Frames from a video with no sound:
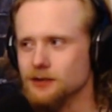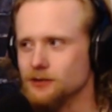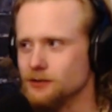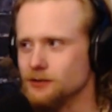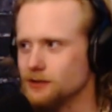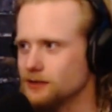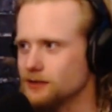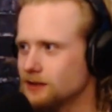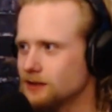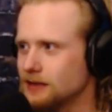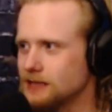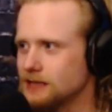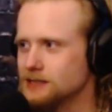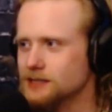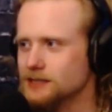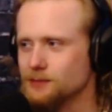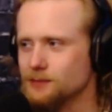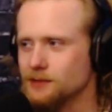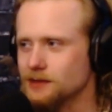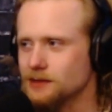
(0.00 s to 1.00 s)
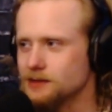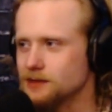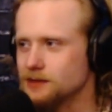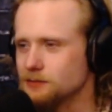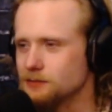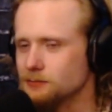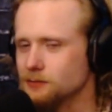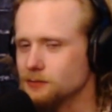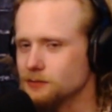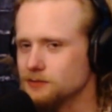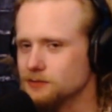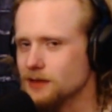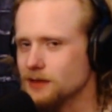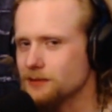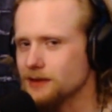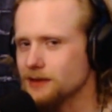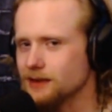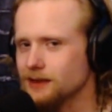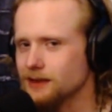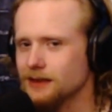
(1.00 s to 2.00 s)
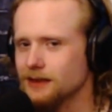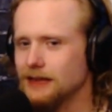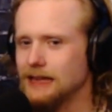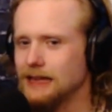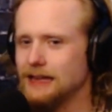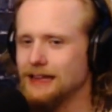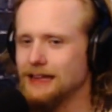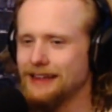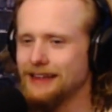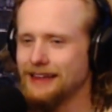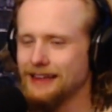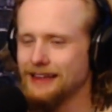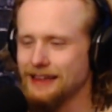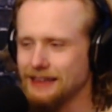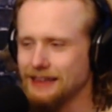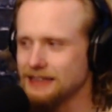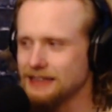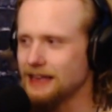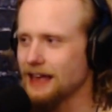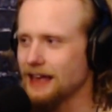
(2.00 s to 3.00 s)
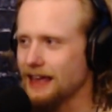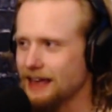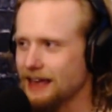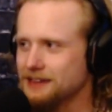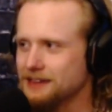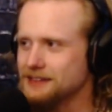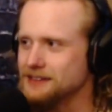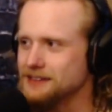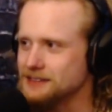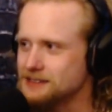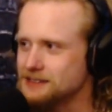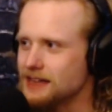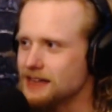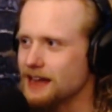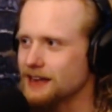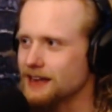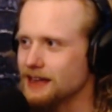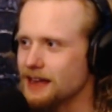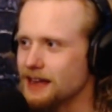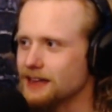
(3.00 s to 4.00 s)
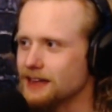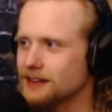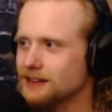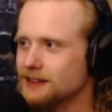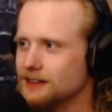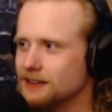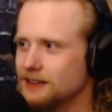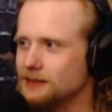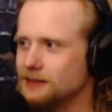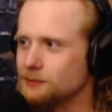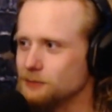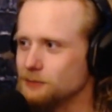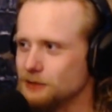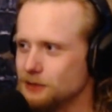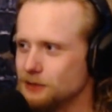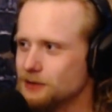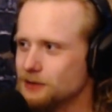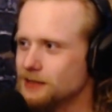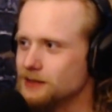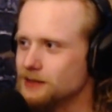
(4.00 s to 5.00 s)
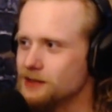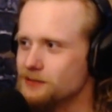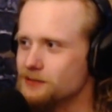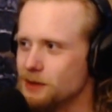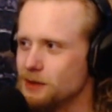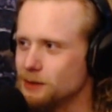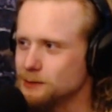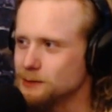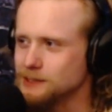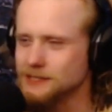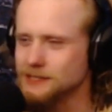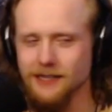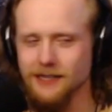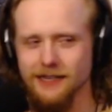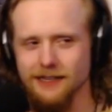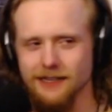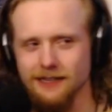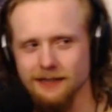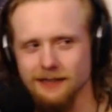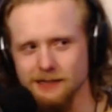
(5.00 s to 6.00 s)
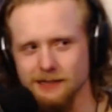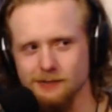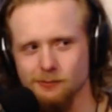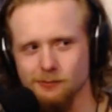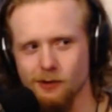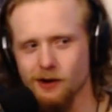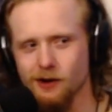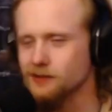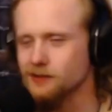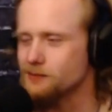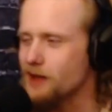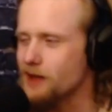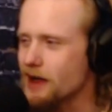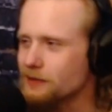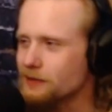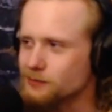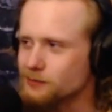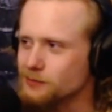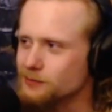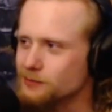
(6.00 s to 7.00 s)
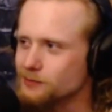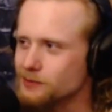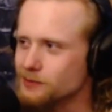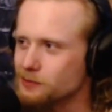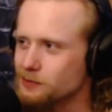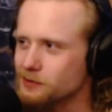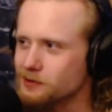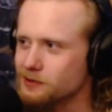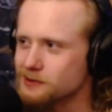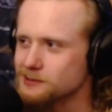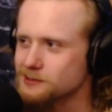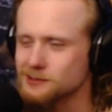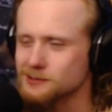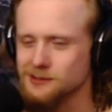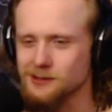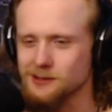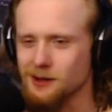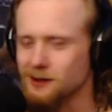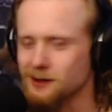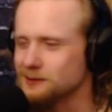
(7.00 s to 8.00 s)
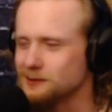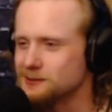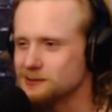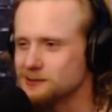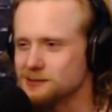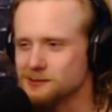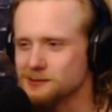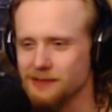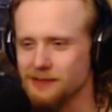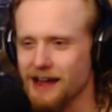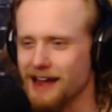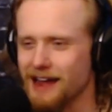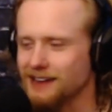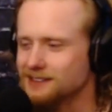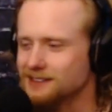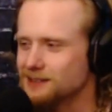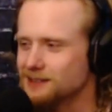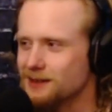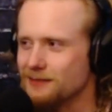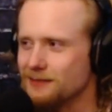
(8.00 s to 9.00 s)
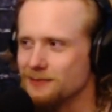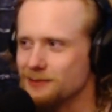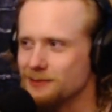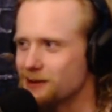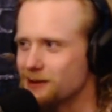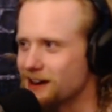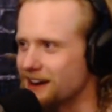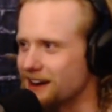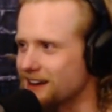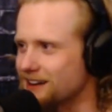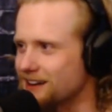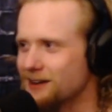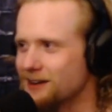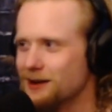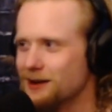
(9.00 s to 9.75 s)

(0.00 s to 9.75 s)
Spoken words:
going to do it, it's going to be the Timberwolves. I mean, Ant is that guy. And you know what I love most? He's walking back from the 3-pointer. He's just talking smack to Kevin Durant.